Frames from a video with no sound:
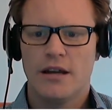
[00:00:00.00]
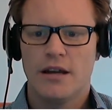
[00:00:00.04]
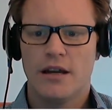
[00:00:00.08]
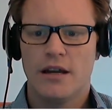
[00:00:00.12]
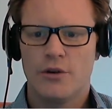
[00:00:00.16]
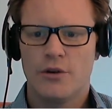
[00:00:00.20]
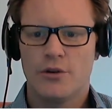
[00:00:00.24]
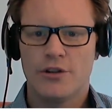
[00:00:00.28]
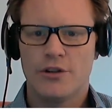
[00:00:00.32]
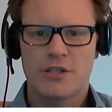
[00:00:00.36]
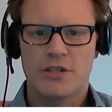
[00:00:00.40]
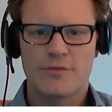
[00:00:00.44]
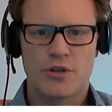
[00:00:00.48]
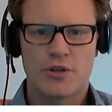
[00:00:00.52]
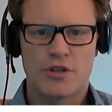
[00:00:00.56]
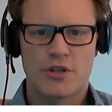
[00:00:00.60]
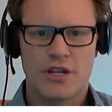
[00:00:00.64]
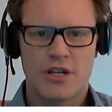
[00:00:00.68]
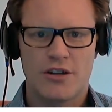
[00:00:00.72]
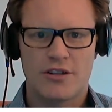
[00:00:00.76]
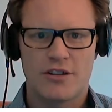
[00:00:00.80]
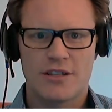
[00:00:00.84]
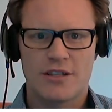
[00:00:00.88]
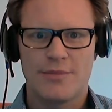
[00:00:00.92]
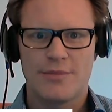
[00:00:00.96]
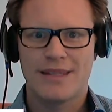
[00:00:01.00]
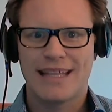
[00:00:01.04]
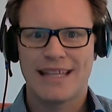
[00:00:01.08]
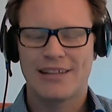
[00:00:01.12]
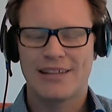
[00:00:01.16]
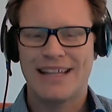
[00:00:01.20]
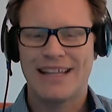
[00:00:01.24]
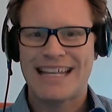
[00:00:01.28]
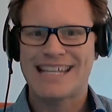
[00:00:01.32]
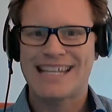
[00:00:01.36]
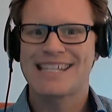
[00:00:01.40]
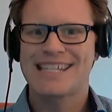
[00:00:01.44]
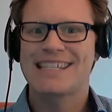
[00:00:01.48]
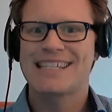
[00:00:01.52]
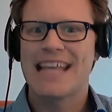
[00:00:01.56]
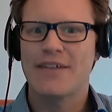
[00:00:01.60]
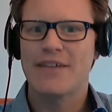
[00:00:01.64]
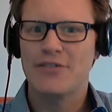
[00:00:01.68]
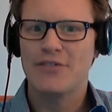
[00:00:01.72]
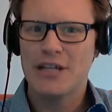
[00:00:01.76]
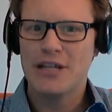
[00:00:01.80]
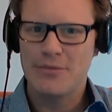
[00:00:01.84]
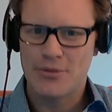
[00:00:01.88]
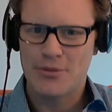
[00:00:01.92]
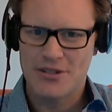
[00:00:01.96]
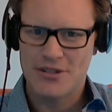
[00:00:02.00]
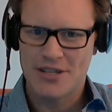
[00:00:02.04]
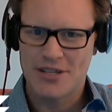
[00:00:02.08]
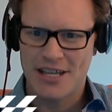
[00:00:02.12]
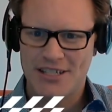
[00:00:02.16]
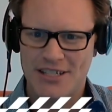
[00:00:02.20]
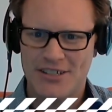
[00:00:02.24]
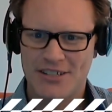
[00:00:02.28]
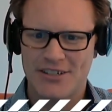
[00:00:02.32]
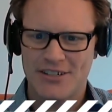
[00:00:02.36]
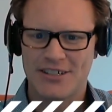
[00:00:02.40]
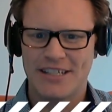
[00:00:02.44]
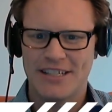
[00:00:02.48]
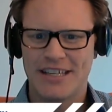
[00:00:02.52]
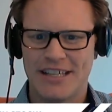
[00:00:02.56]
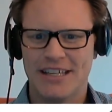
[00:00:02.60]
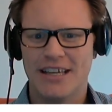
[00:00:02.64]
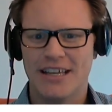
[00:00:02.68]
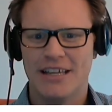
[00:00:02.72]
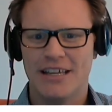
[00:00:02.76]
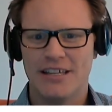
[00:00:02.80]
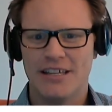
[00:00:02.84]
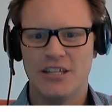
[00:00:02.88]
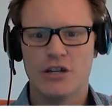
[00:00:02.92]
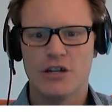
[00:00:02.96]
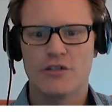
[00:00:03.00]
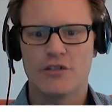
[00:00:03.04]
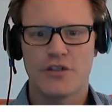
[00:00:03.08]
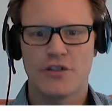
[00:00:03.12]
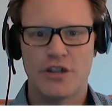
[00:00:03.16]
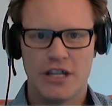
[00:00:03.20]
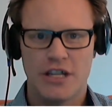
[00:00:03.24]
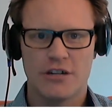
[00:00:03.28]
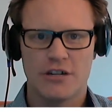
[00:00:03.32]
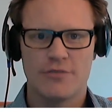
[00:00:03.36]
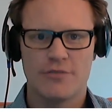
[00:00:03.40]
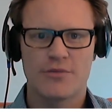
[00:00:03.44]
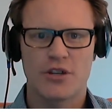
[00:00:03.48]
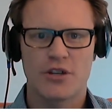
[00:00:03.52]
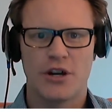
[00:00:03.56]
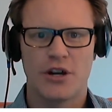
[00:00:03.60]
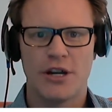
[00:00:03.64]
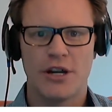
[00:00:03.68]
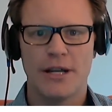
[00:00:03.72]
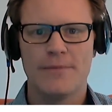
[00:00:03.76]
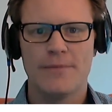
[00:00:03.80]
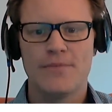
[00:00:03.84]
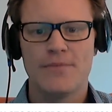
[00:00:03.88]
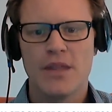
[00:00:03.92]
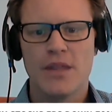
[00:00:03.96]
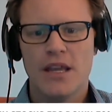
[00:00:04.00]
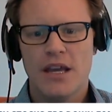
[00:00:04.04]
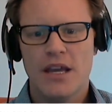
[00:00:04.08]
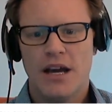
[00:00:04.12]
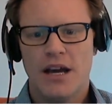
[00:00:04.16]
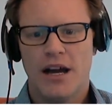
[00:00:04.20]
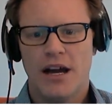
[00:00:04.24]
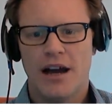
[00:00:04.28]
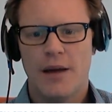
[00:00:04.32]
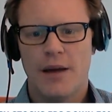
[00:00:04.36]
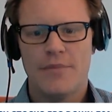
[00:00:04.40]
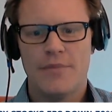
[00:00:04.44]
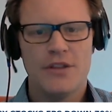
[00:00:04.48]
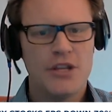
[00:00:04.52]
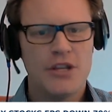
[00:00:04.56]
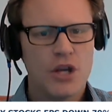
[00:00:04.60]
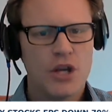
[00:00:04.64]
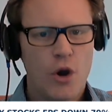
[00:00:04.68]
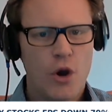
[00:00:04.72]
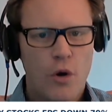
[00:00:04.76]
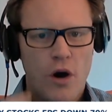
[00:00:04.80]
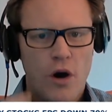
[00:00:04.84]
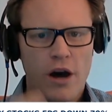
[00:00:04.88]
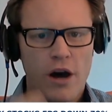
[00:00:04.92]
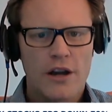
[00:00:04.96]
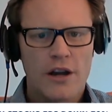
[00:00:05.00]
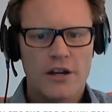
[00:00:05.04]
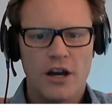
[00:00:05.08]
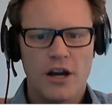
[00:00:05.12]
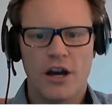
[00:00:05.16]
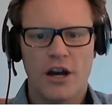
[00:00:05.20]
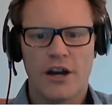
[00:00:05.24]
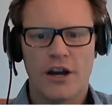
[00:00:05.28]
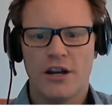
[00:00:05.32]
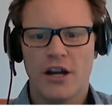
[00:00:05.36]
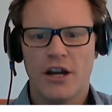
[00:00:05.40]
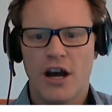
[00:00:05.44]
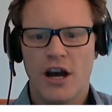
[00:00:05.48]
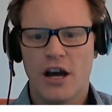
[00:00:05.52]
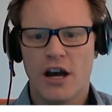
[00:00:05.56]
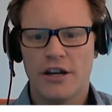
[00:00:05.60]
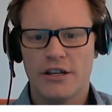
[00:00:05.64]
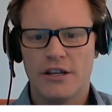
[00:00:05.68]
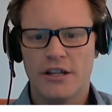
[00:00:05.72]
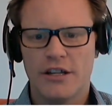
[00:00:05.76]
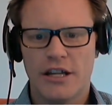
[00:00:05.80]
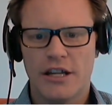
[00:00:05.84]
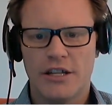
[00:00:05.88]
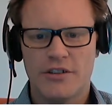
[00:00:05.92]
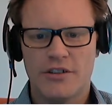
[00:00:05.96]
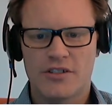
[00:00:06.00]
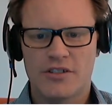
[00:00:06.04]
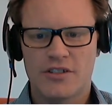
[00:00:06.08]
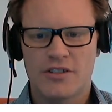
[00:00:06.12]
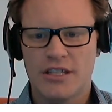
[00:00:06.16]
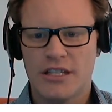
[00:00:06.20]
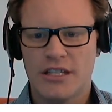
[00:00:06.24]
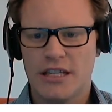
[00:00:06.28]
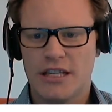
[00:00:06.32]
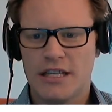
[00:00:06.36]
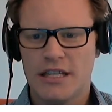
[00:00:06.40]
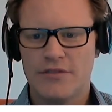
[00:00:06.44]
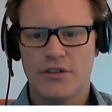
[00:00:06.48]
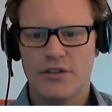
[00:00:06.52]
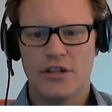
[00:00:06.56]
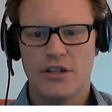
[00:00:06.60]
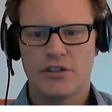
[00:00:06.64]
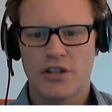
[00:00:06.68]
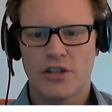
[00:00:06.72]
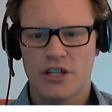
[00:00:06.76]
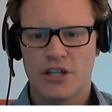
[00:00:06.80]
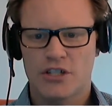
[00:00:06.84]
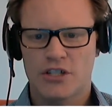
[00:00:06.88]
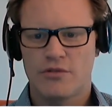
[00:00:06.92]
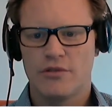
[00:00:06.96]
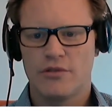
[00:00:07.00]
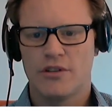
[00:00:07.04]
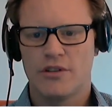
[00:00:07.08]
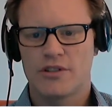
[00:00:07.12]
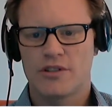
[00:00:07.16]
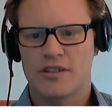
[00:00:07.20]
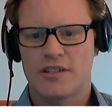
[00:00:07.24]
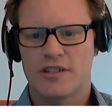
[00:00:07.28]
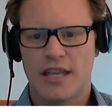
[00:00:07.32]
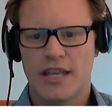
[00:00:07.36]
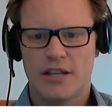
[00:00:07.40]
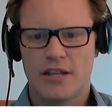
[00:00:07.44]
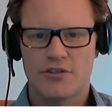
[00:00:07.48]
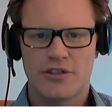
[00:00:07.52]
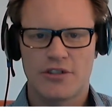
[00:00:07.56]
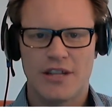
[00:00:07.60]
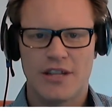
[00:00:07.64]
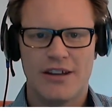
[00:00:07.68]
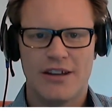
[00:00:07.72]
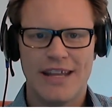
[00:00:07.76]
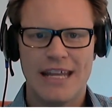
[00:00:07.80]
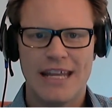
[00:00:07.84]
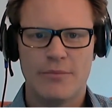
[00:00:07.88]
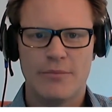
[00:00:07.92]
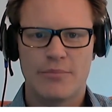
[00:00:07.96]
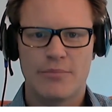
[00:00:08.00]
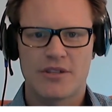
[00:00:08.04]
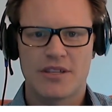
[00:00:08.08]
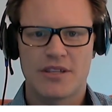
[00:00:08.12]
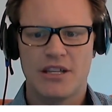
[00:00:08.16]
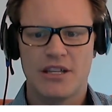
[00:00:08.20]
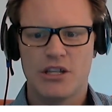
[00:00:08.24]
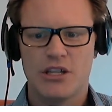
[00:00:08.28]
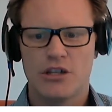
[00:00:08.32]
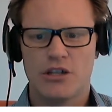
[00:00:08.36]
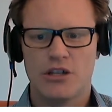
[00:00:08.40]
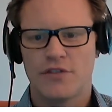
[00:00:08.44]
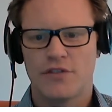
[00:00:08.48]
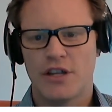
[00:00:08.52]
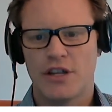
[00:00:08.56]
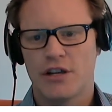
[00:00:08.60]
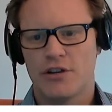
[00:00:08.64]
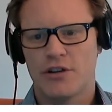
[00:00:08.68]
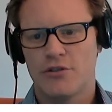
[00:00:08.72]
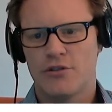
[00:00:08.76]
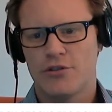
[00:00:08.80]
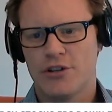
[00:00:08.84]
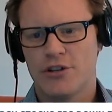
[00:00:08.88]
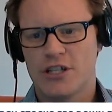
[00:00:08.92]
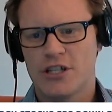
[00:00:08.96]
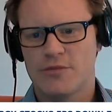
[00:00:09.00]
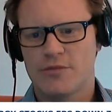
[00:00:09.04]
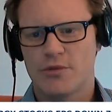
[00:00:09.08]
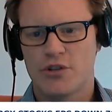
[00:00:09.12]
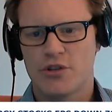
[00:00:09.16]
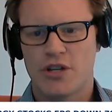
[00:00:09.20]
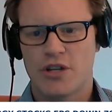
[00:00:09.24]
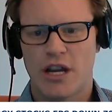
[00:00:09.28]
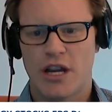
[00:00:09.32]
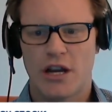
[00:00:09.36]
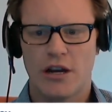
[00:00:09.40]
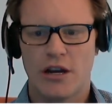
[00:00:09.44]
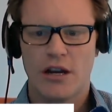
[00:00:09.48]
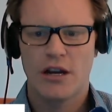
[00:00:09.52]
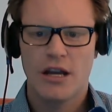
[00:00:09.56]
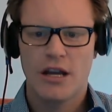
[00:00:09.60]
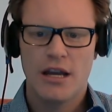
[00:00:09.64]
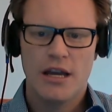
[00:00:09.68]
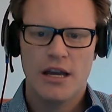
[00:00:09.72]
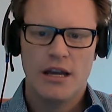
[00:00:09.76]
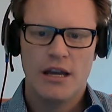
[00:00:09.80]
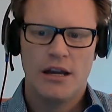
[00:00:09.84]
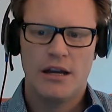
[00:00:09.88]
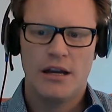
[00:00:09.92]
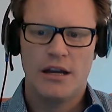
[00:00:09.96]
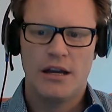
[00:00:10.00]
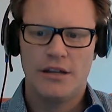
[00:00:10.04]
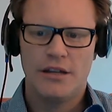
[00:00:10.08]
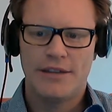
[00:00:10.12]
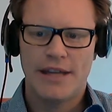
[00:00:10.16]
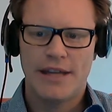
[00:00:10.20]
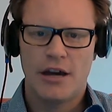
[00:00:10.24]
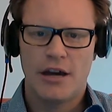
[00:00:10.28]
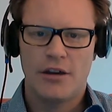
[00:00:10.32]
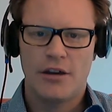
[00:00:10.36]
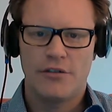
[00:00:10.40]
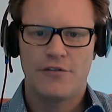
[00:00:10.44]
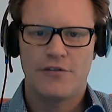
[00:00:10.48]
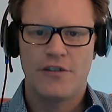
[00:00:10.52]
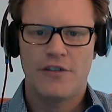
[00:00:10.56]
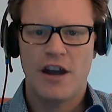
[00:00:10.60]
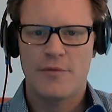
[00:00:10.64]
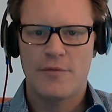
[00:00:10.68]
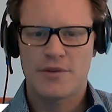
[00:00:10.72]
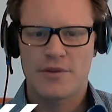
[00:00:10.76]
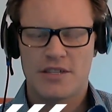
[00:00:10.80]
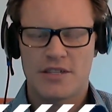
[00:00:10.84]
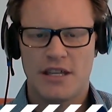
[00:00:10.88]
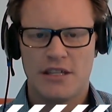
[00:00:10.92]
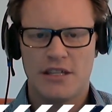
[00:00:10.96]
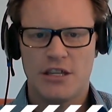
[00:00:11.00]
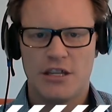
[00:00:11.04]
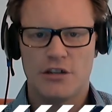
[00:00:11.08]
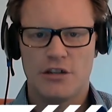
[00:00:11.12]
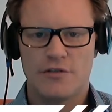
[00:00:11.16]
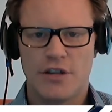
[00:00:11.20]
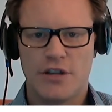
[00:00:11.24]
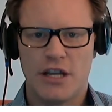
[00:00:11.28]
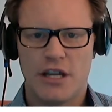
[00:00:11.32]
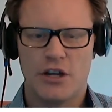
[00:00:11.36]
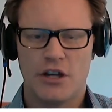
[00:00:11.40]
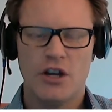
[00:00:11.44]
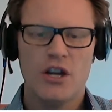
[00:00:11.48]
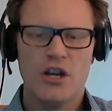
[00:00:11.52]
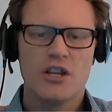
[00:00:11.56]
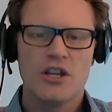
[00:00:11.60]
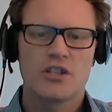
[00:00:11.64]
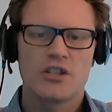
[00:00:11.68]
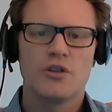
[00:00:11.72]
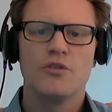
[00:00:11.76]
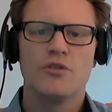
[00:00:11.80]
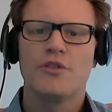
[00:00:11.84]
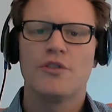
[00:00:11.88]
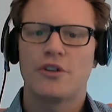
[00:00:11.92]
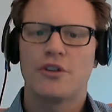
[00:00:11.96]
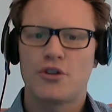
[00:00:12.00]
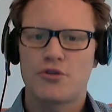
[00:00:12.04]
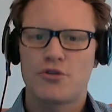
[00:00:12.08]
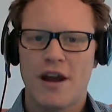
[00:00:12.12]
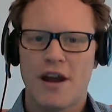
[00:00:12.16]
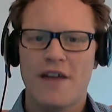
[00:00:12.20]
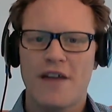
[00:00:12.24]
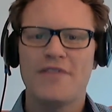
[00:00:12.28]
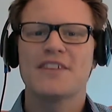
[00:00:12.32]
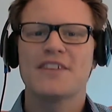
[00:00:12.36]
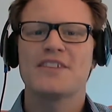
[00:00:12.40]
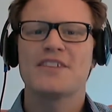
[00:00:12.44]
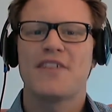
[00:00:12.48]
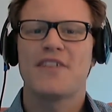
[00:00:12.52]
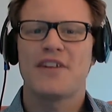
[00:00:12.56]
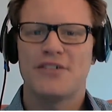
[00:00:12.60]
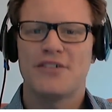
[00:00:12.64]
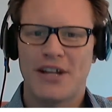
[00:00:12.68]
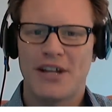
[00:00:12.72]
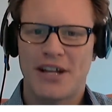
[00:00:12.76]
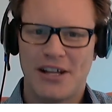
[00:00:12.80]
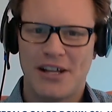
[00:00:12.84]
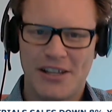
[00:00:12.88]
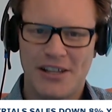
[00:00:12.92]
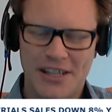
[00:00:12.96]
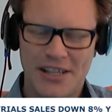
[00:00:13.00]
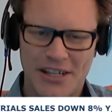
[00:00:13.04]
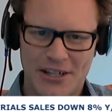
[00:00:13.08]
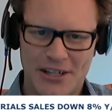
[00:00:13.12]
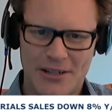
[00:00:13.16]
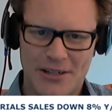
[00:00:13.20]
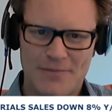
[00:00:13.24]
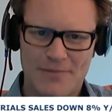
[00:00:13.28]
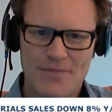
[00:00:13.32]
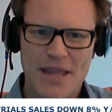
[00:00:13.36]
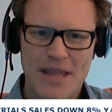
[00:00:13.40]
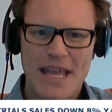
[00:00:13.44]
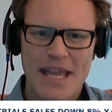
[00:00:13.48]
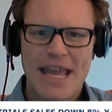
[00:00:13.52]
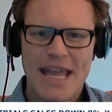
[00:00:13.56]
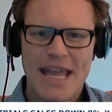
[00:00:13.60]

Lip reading: Earnings per share, something down like 70% year over year. Then you go on and on and on, and you see even industrials, sales are down 8% year over year. Earnings per share down 5% year over year. So the trend is very clear.